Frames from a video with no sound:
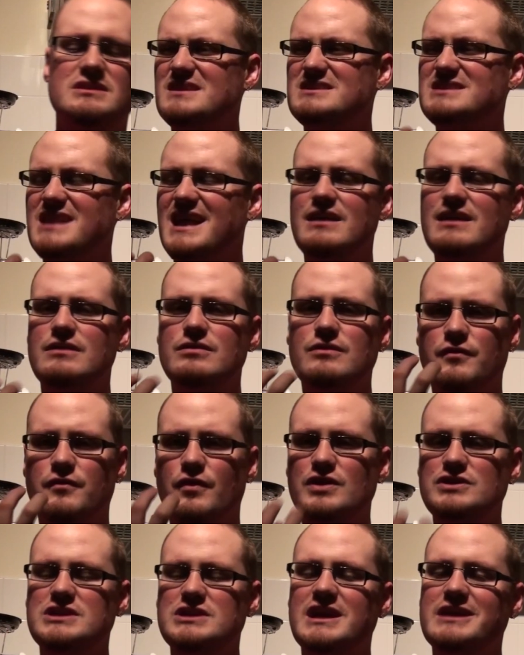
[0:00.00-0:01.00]
It's like the
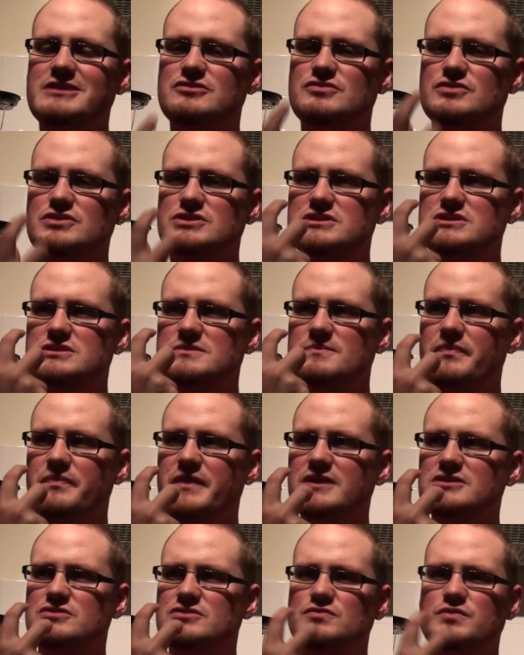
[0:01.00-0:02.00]
voice actress
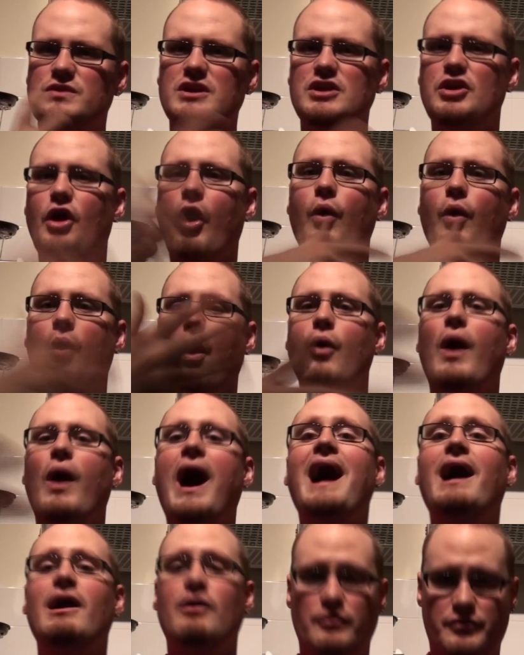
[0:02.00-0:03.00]
doesn't really go all
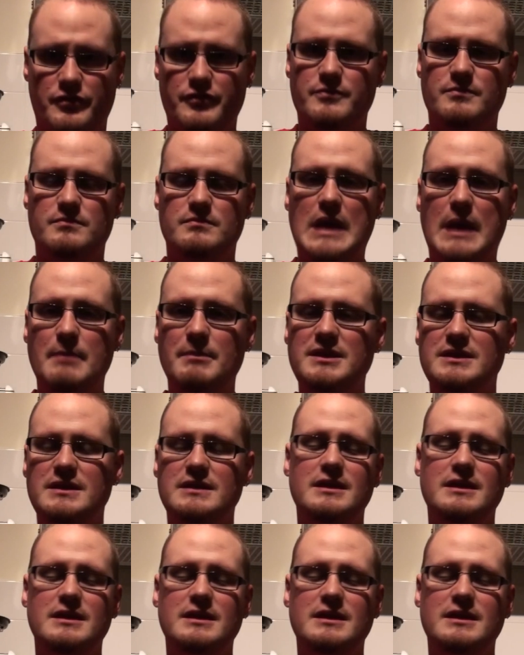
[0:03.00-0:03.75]
out. I mean, in